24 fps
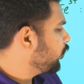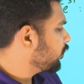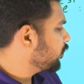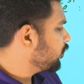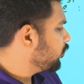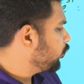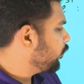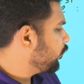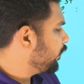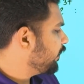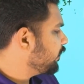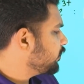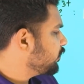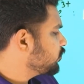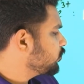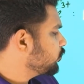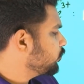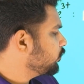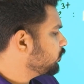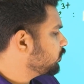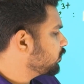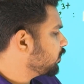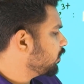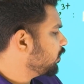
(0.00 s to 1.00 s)
1,
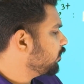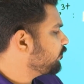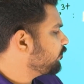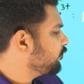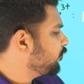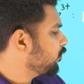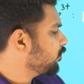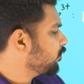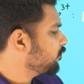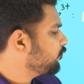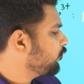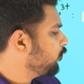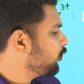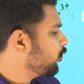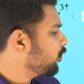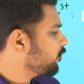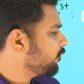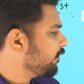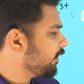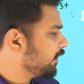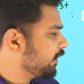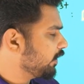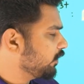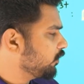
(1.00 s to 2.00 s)
2, 3, 4. 4
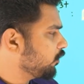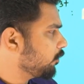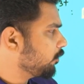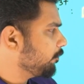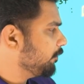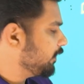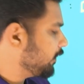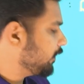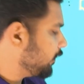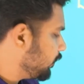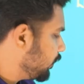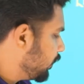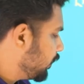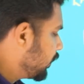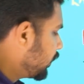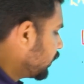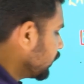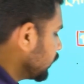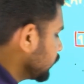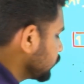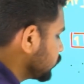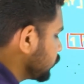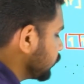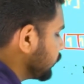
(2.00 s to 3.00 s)
vacant orbital.
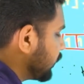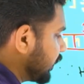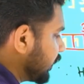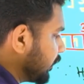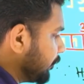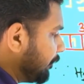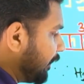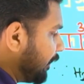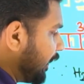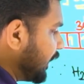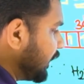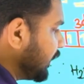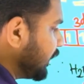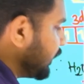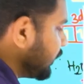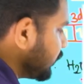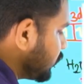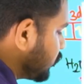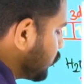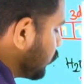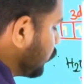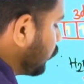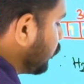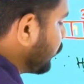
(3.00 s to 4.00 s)
So the remaining
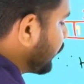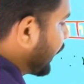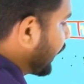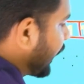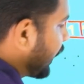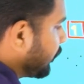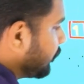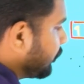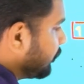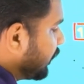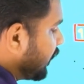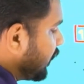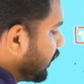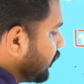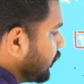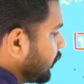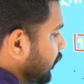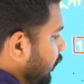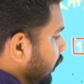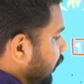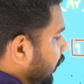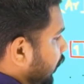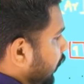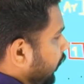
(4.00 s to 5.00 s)
2 can be
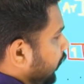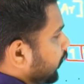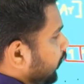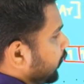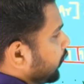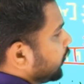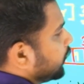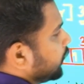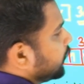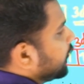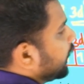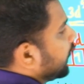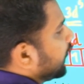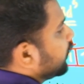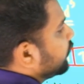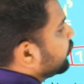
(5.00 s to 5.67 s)
take